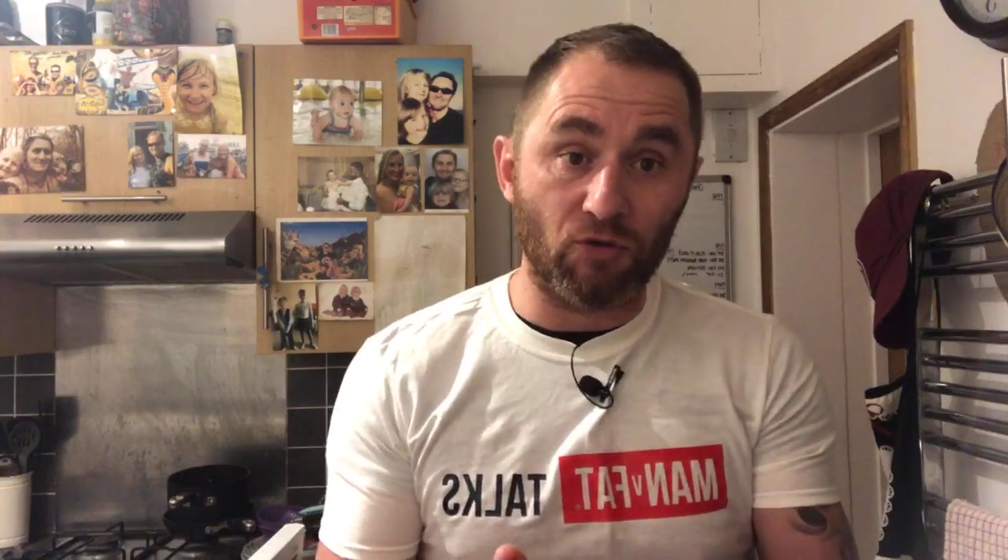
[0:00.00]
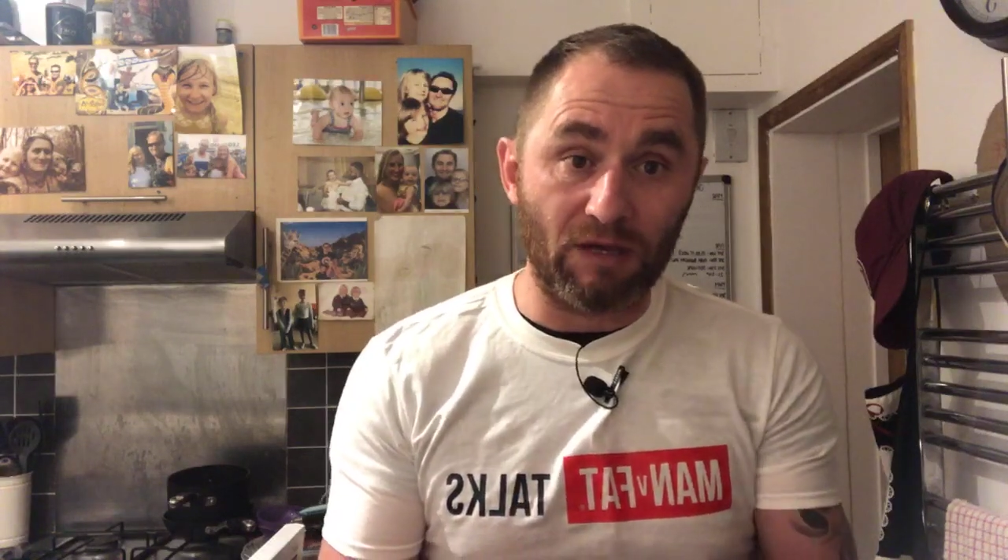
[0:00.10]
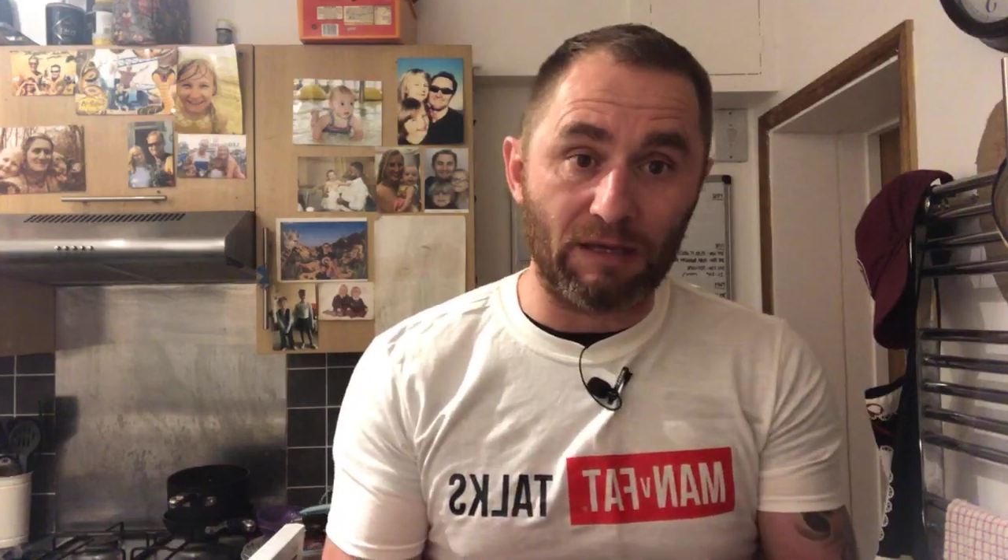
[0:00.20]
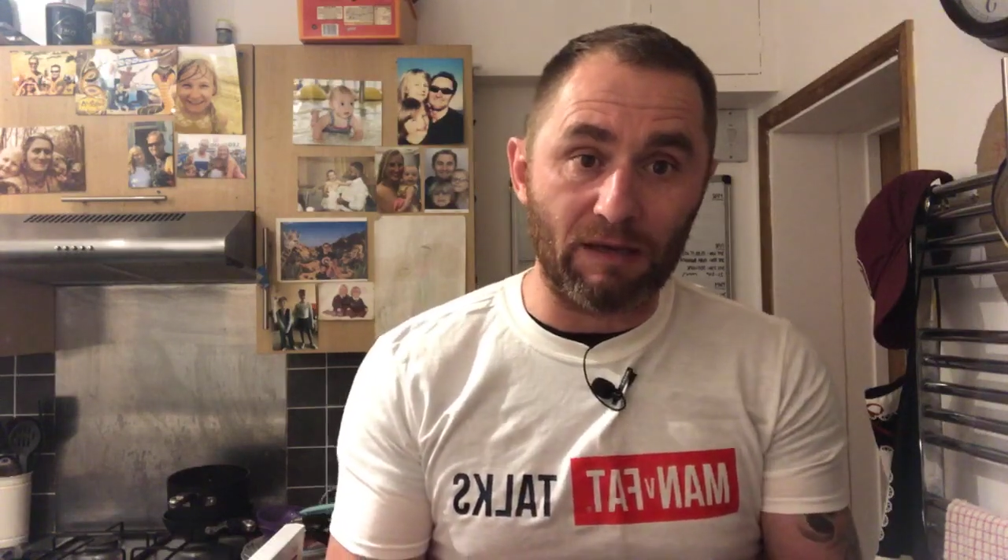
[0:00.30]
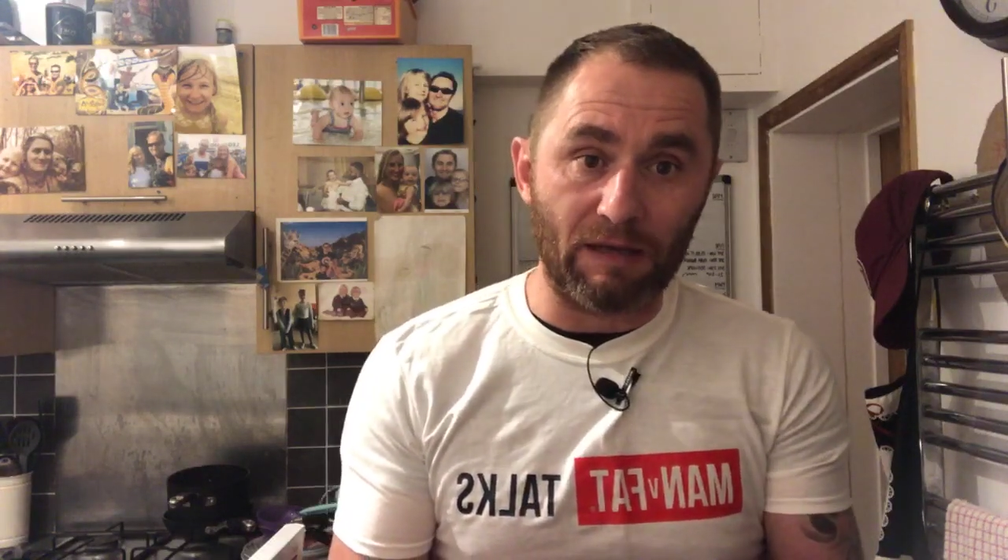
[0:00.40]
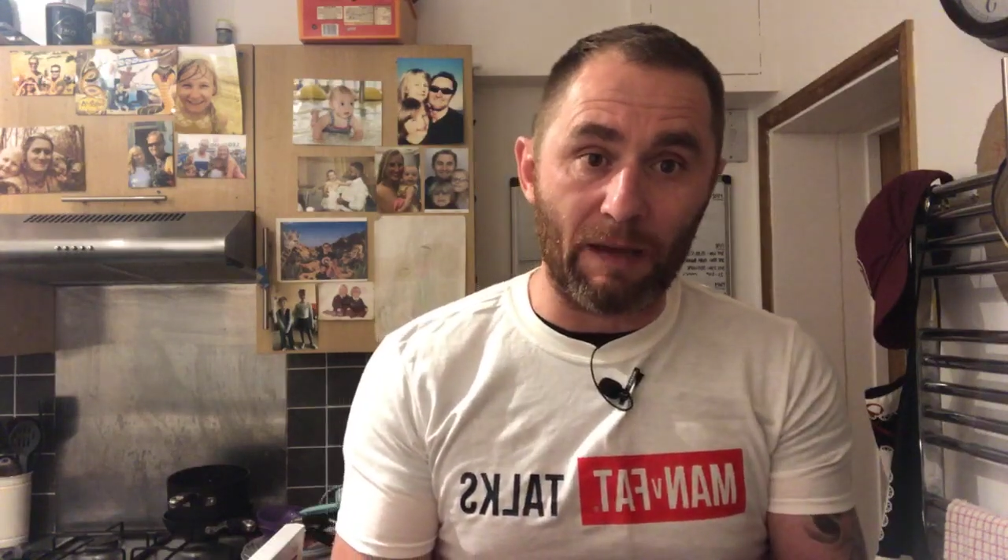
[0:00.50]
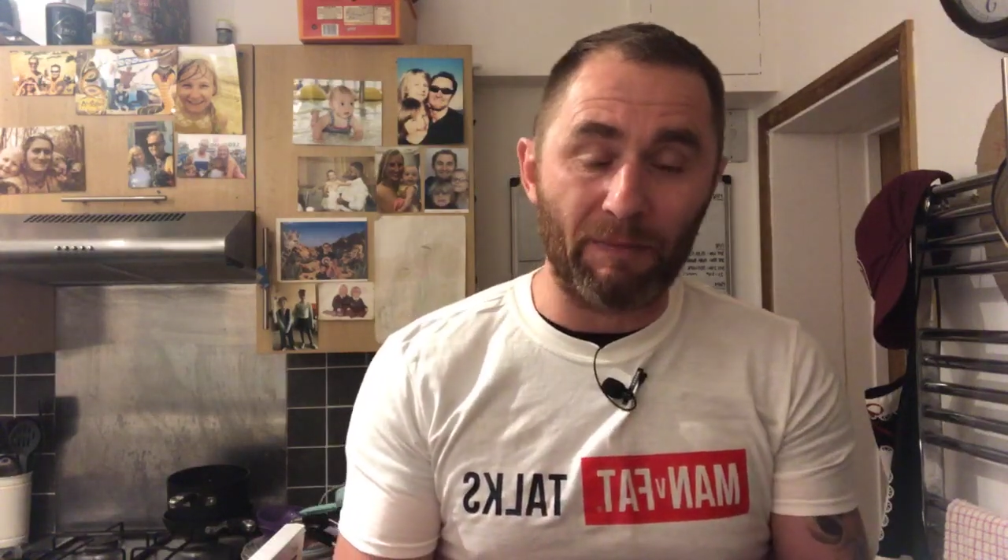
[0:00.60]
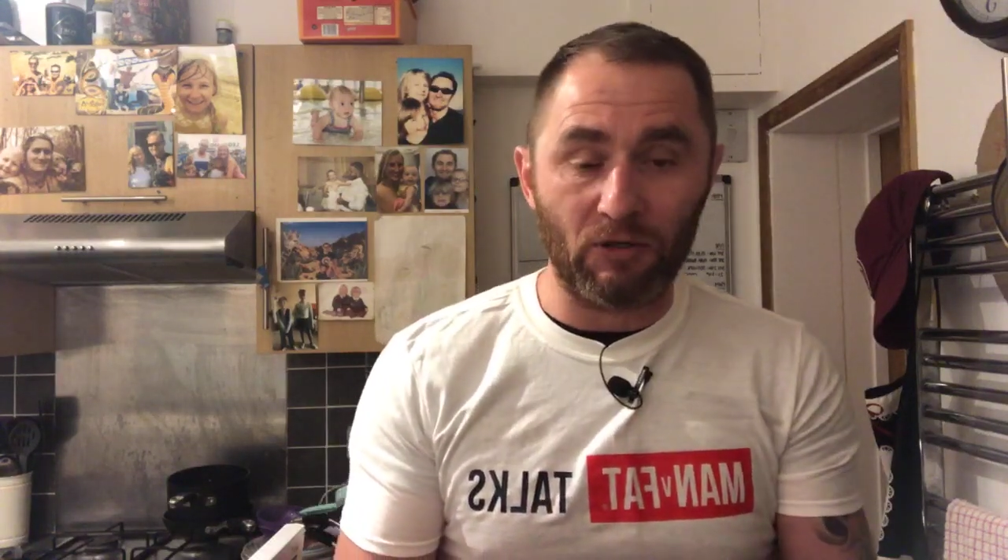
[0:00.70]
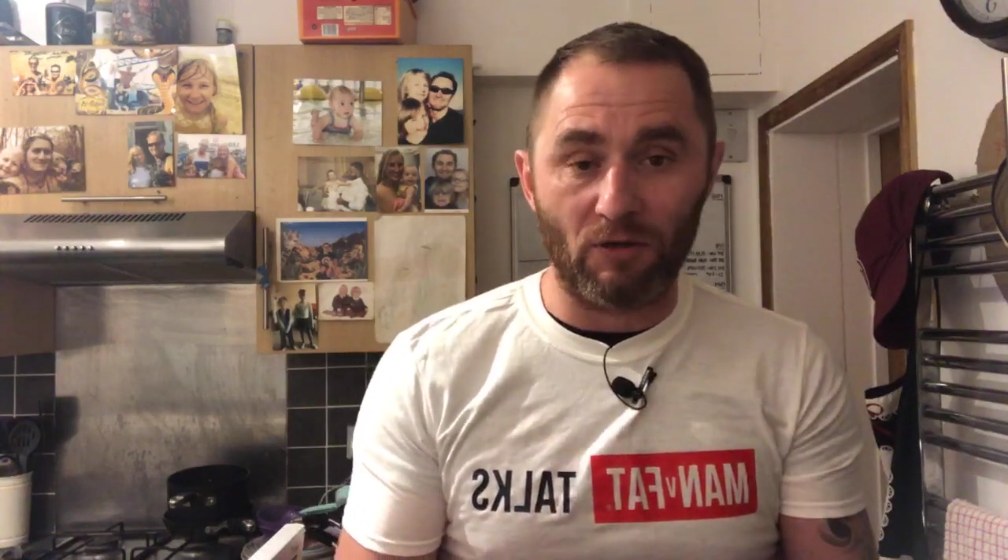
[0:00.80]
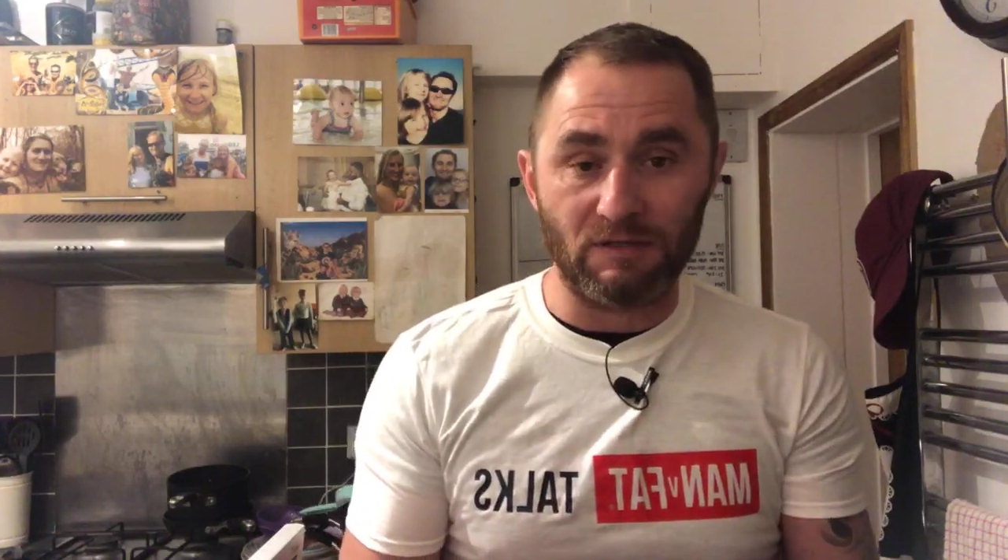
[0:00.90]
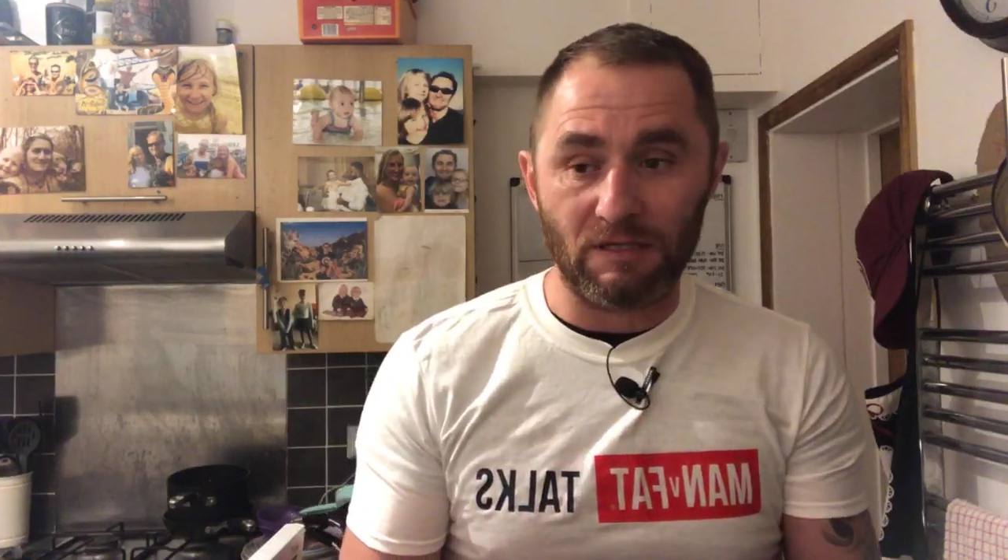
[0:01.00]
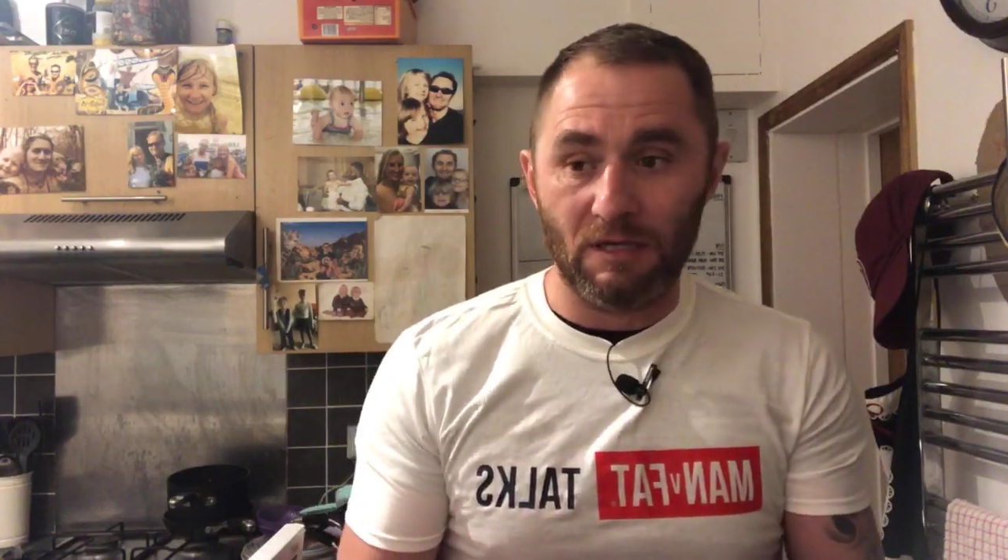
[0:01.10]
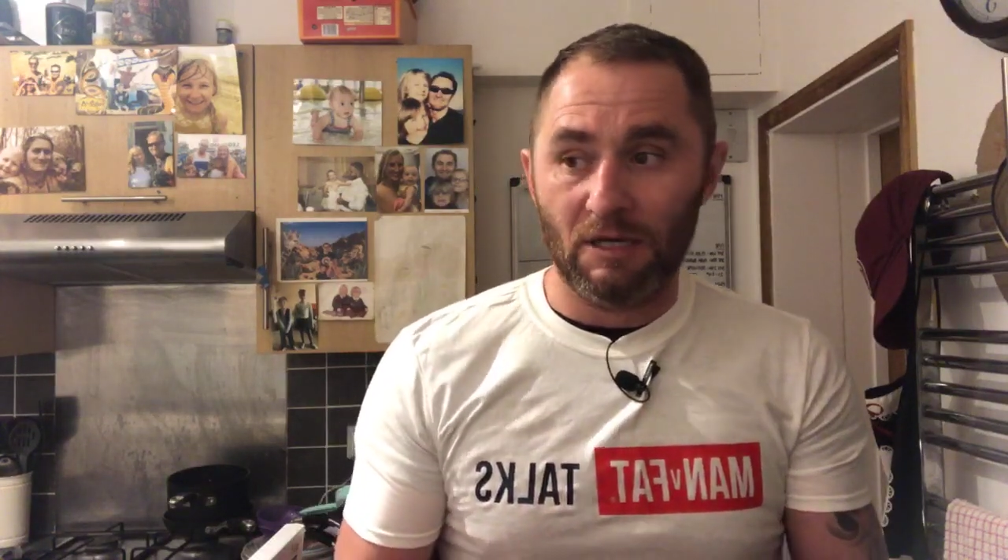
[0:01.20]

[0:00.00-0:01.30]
get in there, because,